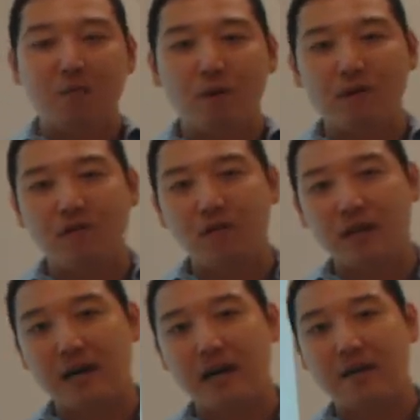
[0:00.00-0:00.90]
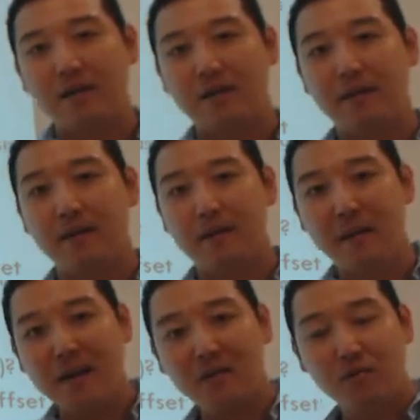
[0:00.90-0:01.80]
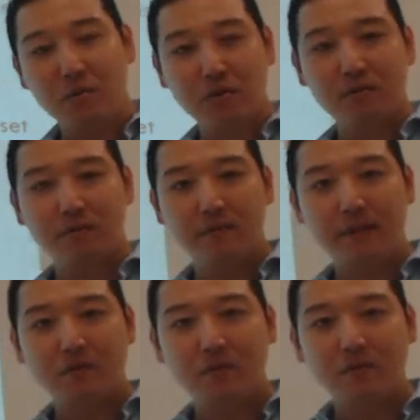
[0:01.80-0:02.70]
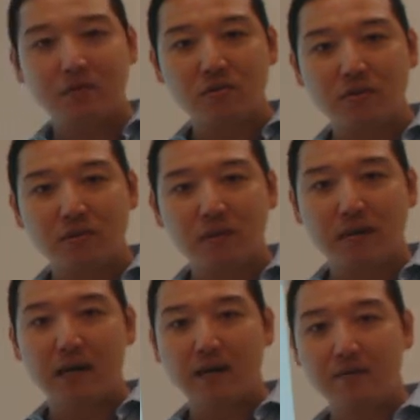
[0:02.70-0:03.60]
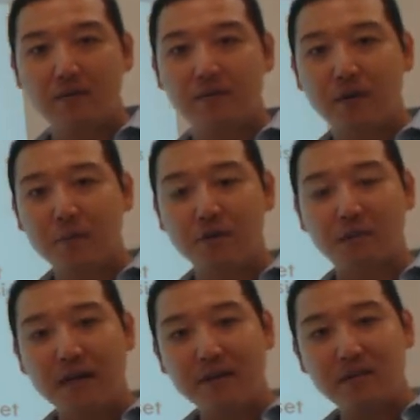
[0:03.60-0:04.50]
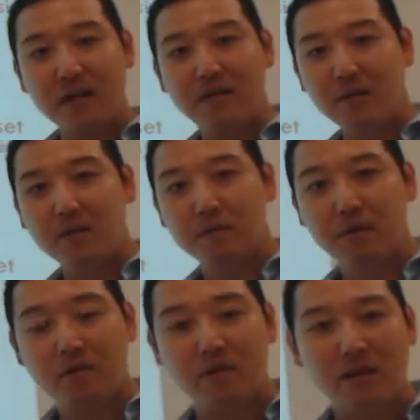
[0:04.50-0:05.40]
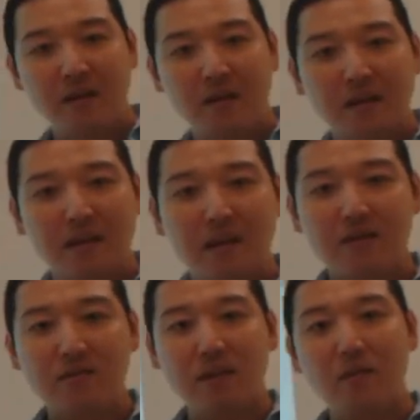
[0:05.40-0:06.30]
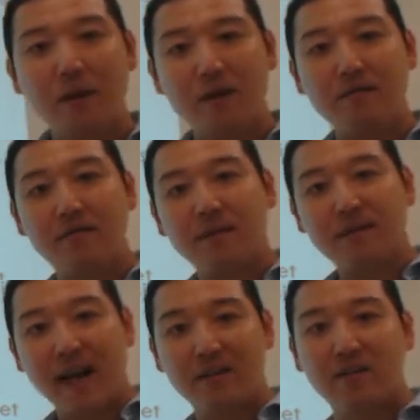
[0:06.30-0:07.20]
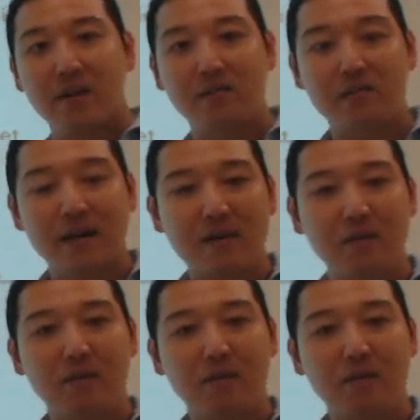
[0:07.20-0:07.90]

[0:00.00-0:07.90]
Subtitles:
which the main tool that's used from a supply-side theorist approach is in the way of tax cuts, right?